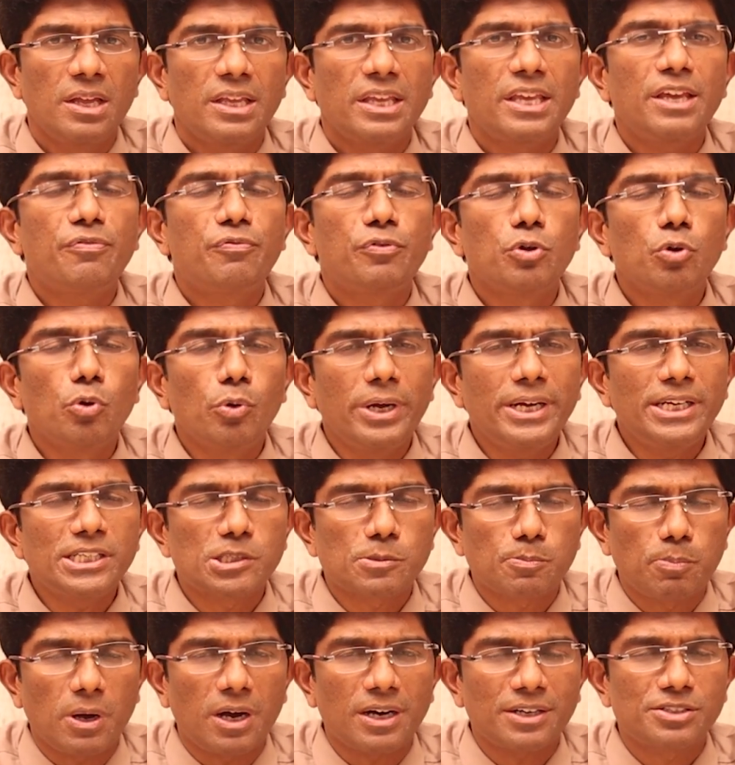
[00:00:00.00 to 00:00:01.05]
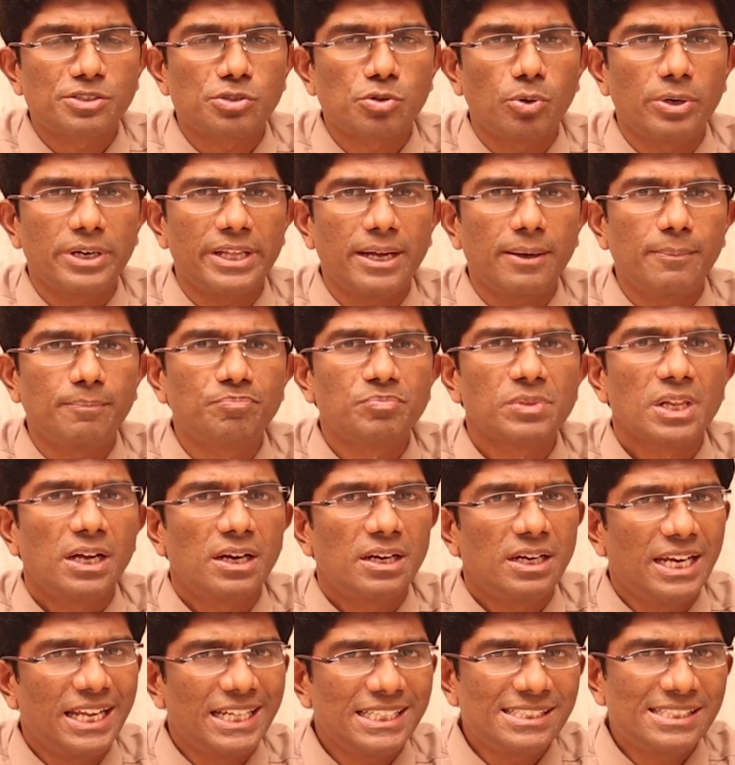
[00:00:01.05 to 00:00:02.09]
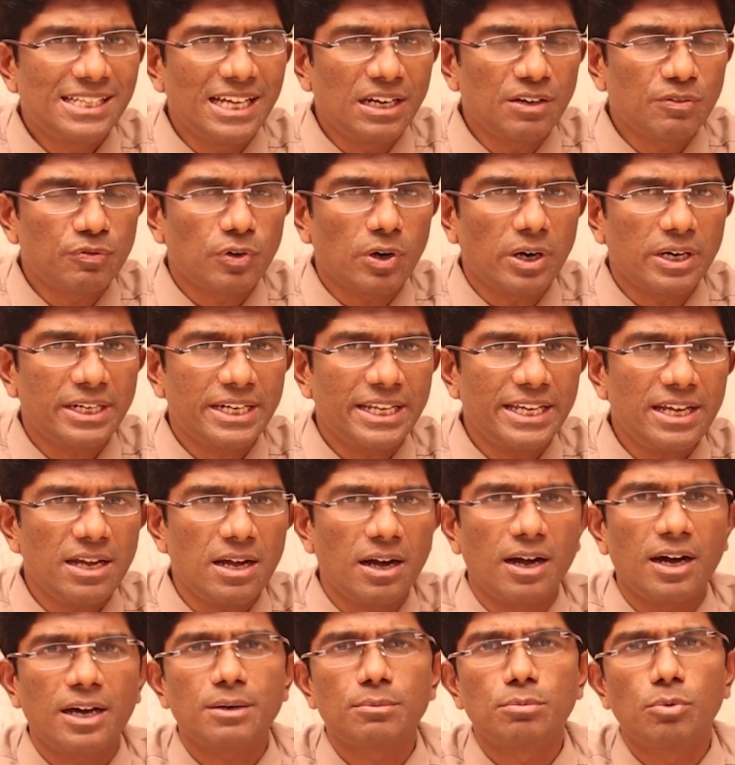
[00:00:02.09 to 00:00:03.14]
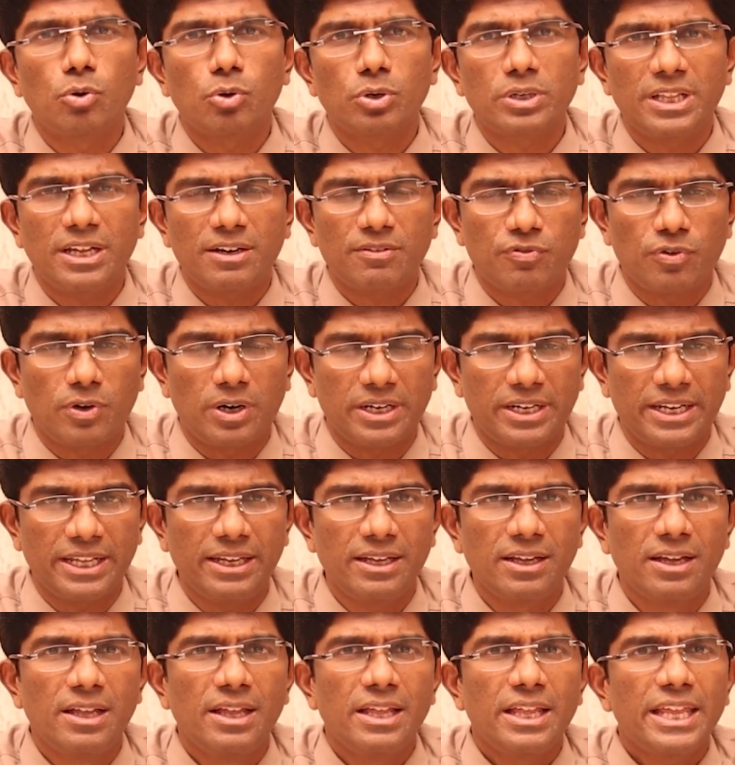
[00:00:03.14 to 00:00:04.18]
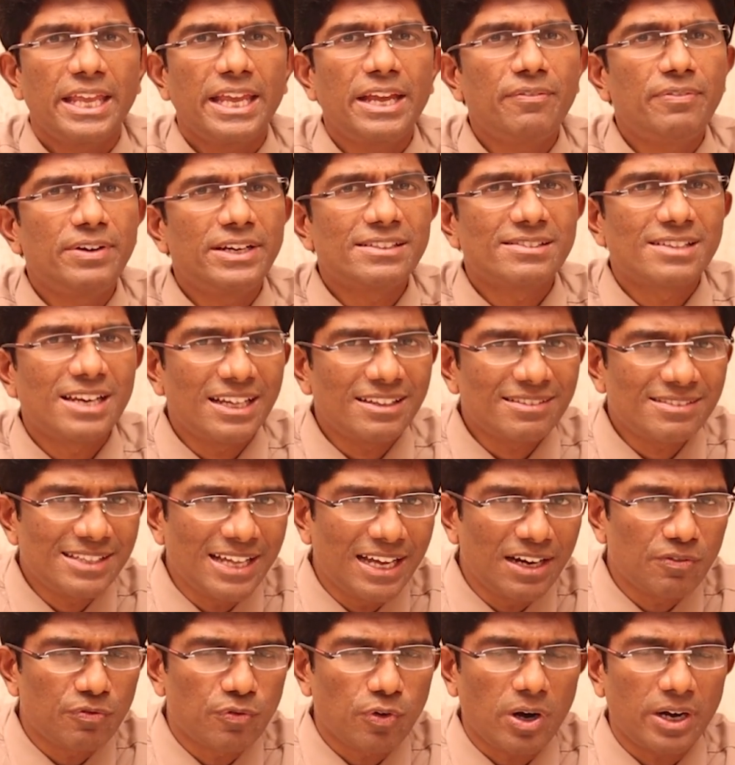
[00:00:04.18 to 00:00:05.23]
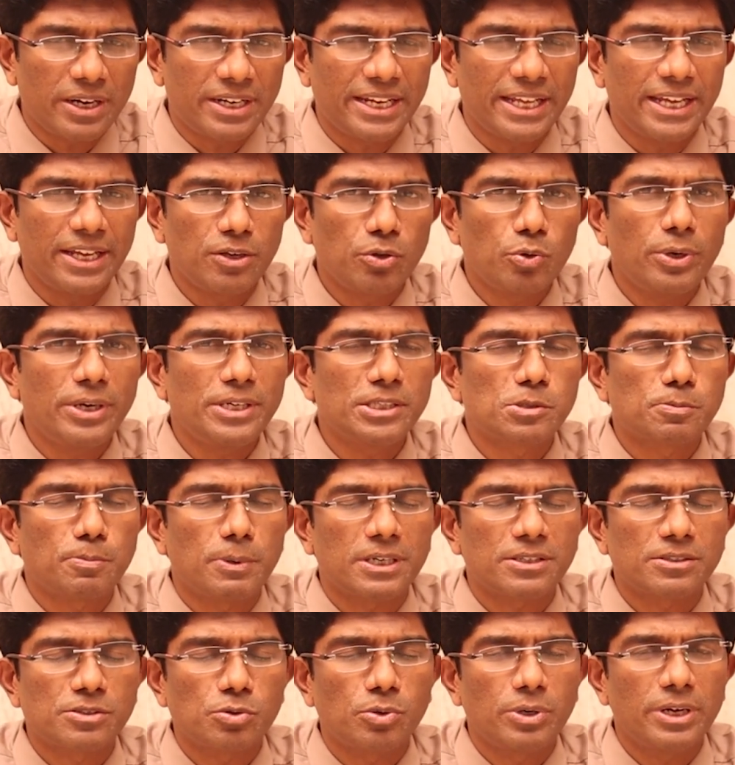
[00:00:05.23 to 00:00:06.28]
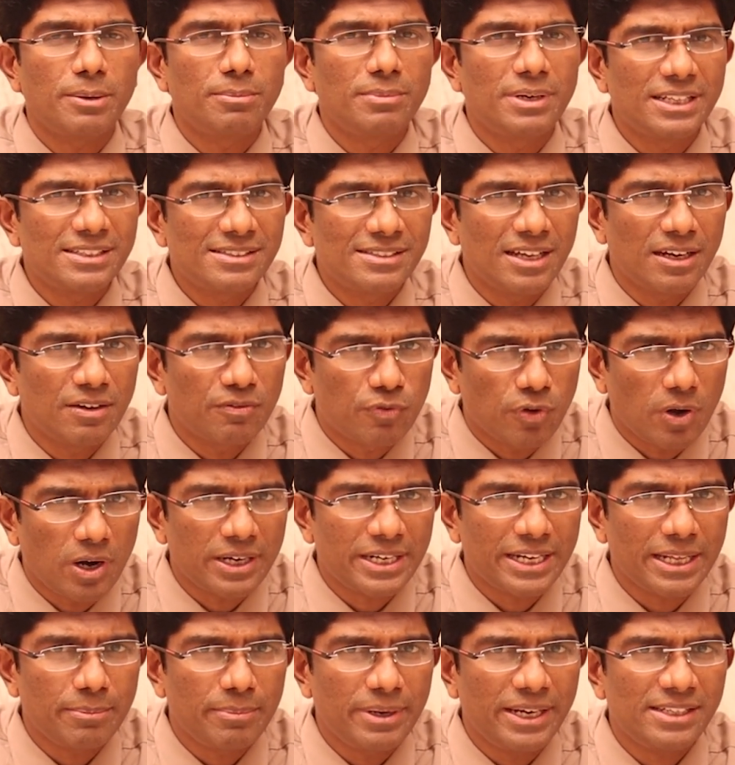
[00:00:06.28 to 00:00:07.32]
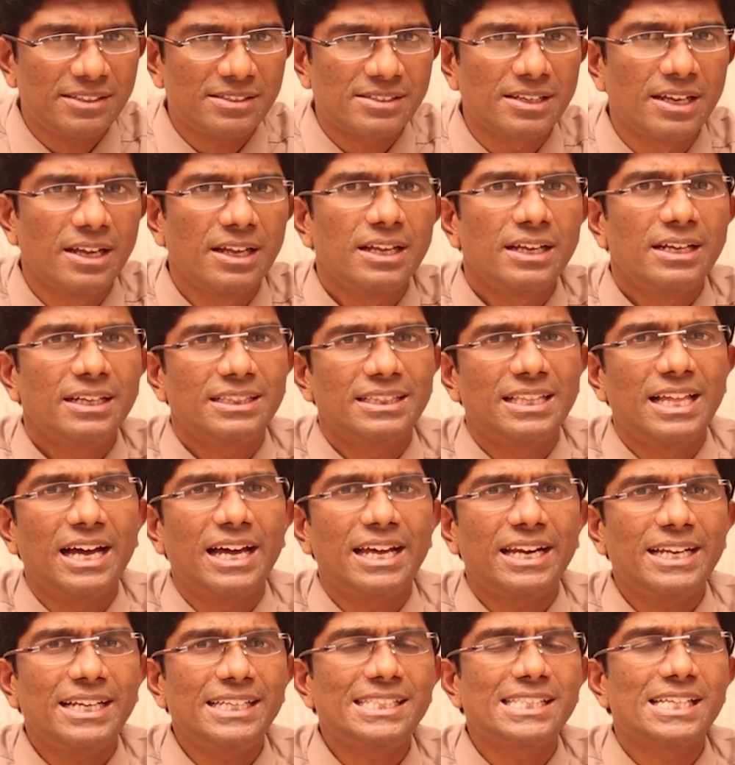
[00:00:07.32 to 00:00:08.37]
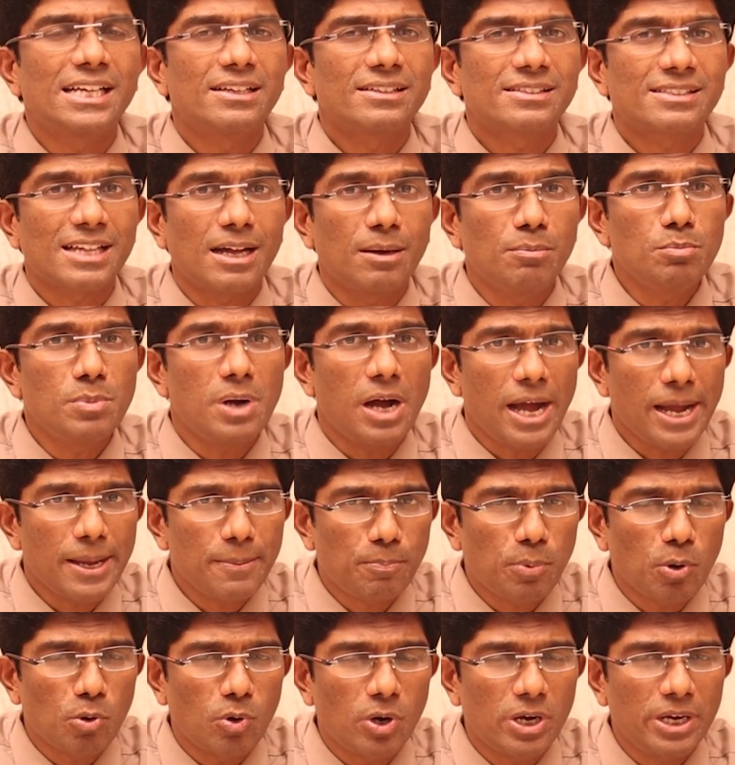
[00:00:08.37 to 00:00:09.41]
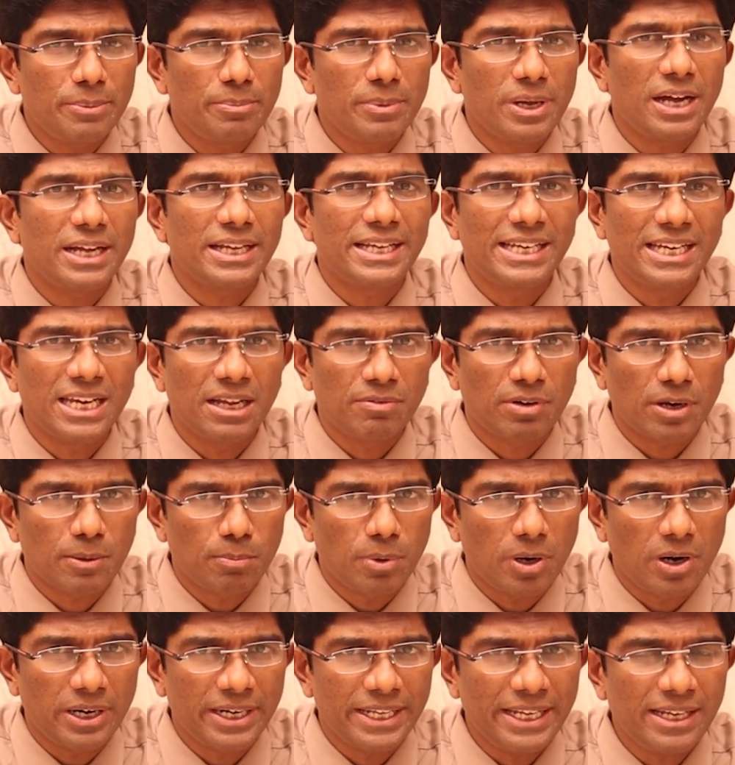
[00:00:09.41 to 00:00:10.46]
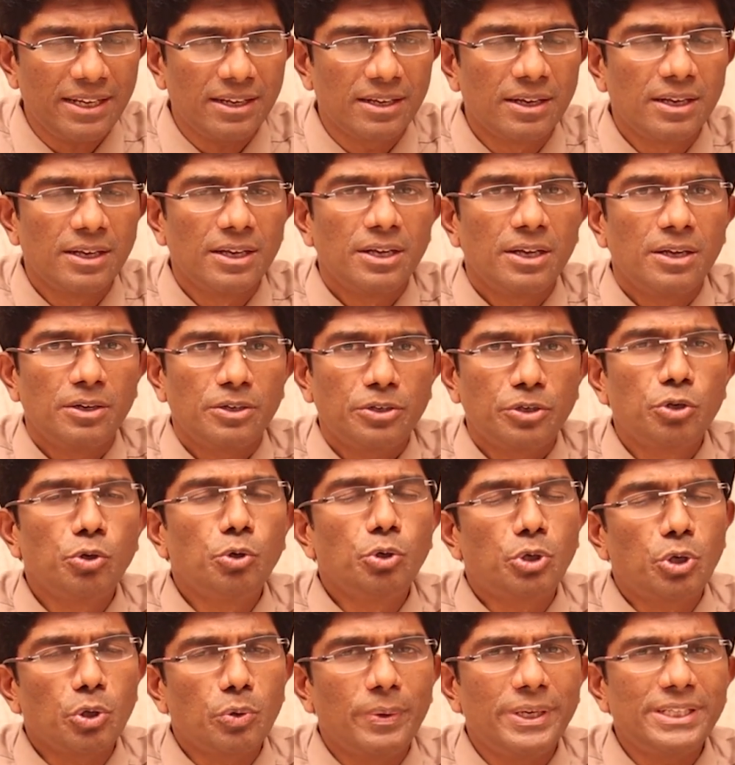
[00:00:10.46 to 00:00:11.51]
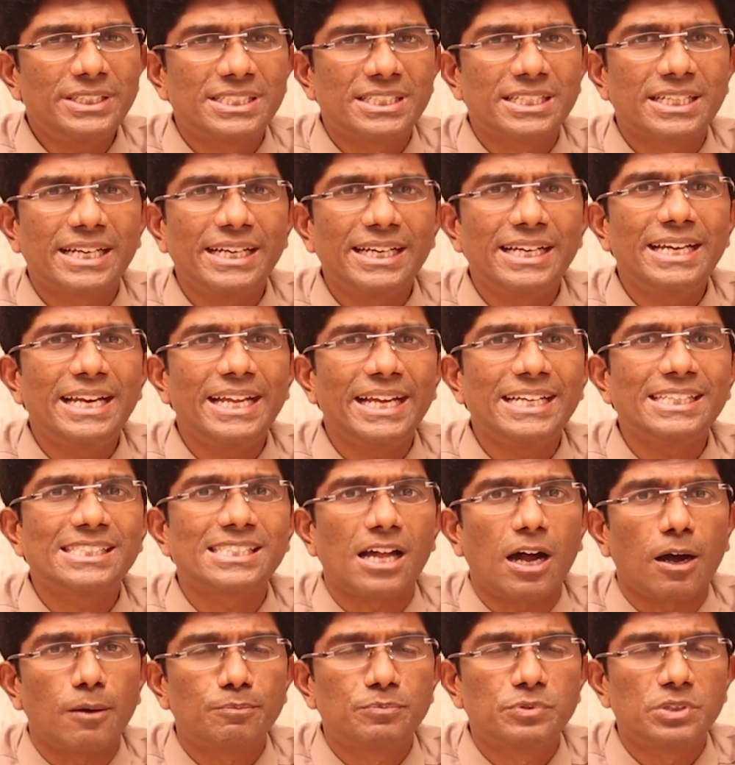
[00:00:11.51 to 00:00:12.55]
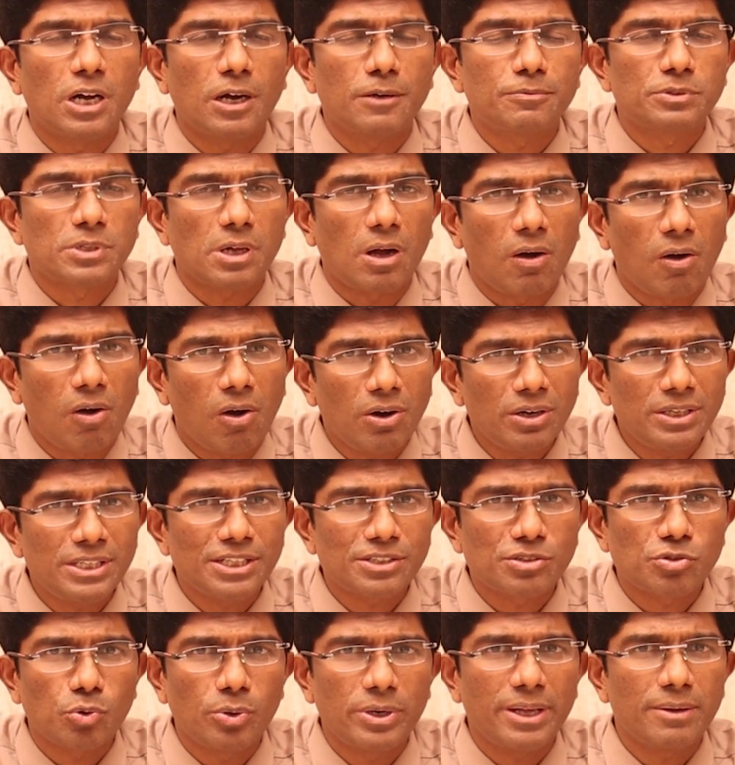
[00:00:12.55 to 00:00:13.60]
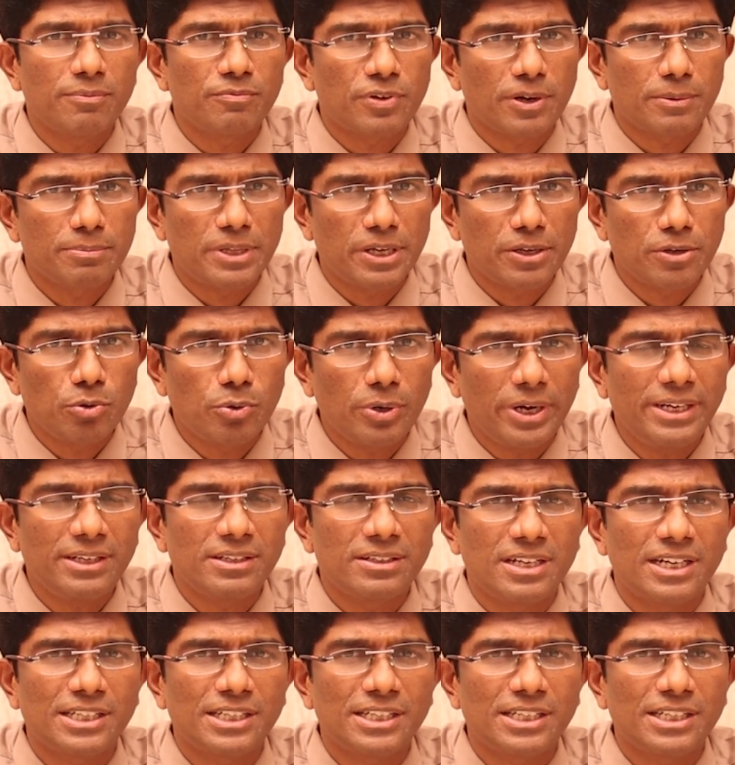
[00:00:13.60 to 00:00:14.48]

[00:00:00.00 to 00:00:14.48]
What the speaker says: If urine spot sodium less than 40 or more than 40, if it is less than 40, urine spot sodium less than 40 means there is some hypovolemia in our body, due to which kidneys absorbs all the sodium from the urine.